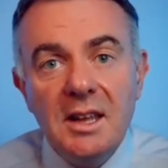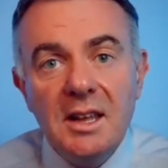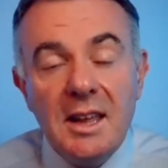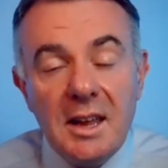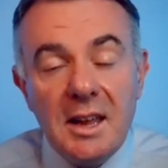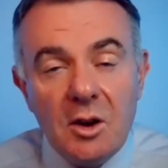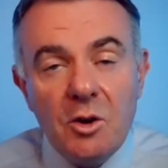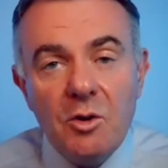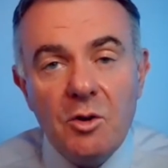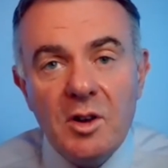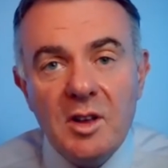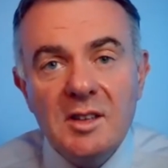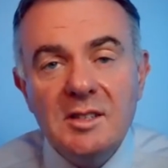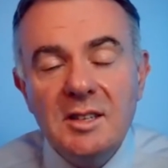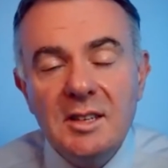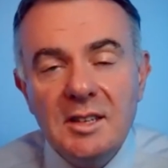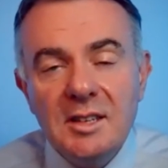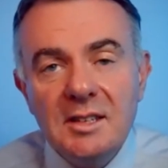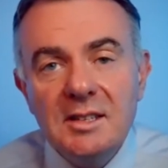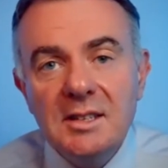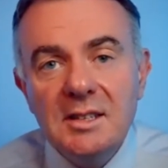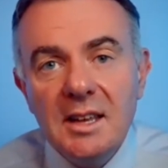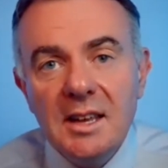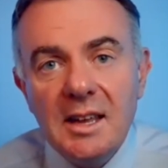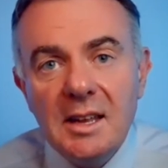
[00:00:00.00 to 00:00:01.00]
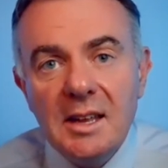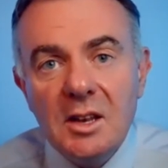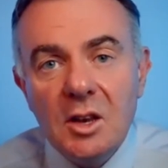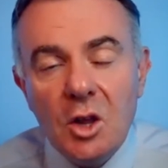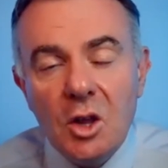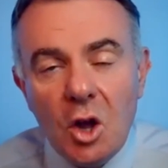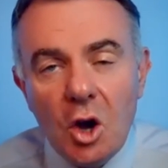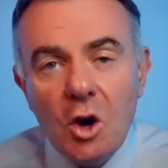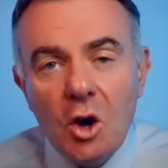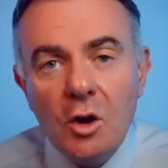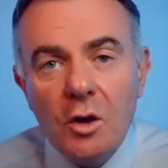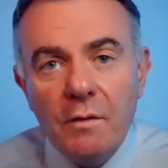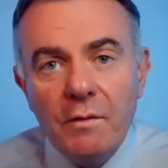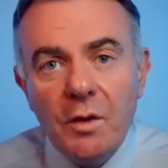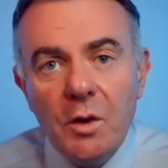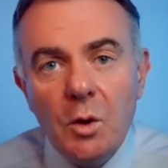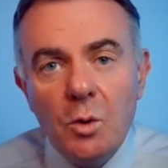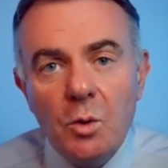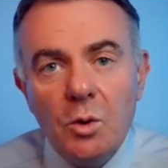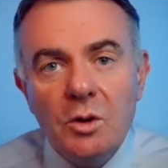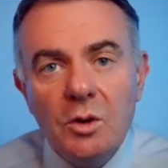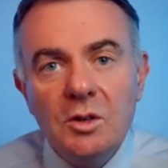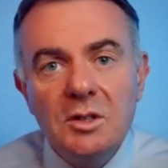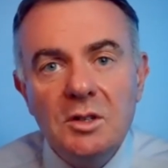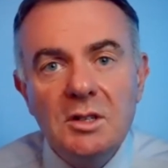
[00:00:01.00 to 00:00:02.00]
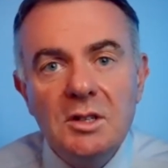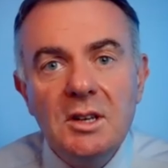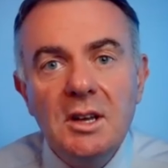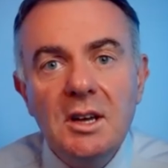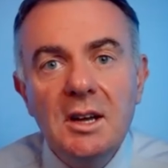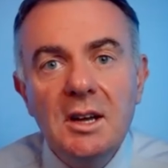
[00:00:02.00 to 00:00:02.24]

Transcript: in young viewers